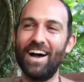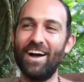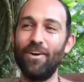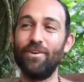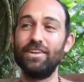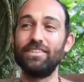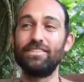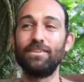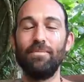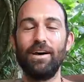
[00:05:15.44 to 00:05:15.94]
I
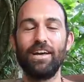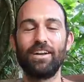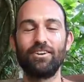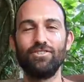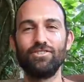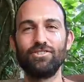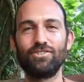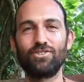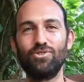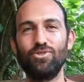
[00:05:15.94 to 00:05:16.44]
went to
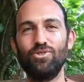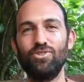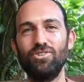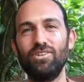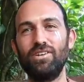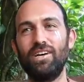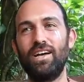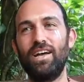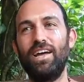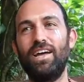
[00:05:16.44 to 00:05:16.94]
medical
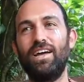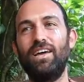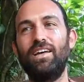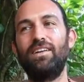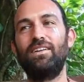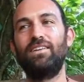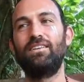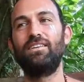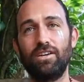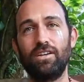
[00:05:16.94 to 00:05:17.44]
school
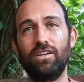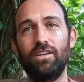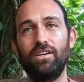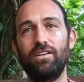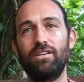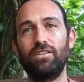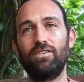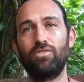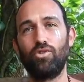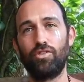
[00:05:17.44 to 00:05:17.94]
and
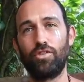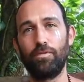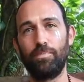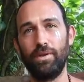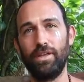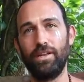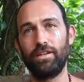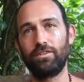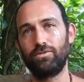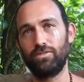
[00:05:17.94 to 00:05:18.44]
studied
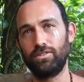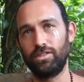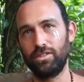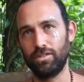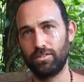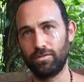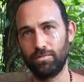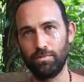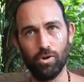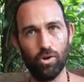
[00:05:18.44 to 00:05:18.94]
orthopedics, which
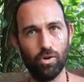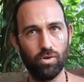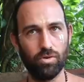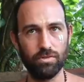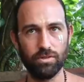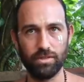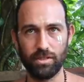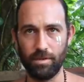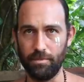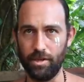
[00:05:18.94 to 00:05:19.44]
is
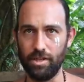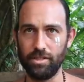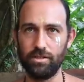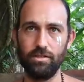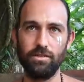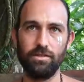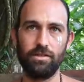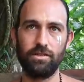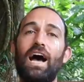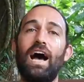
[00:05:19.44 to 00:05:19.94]
bones and
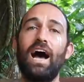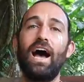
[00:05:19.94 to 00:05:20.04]
muscles.